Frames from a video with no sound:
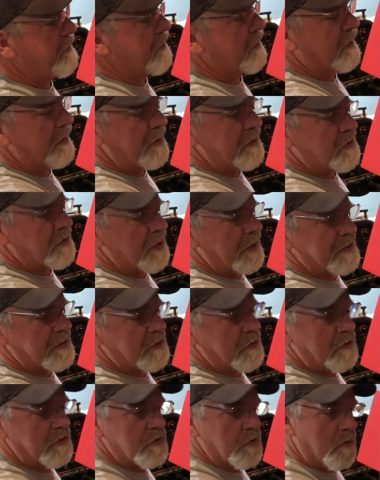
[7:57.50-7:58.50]
can
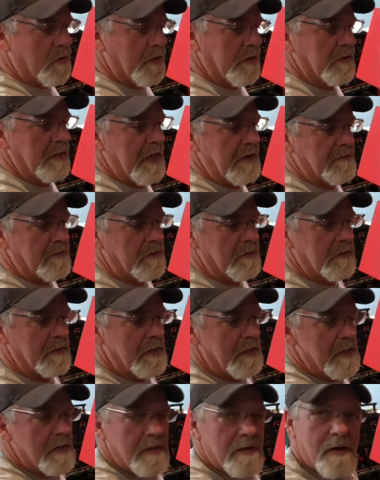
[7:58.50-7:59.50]
adjust your torque level
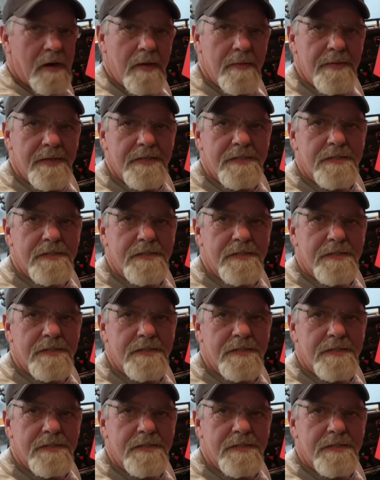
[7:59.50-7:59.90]
on this.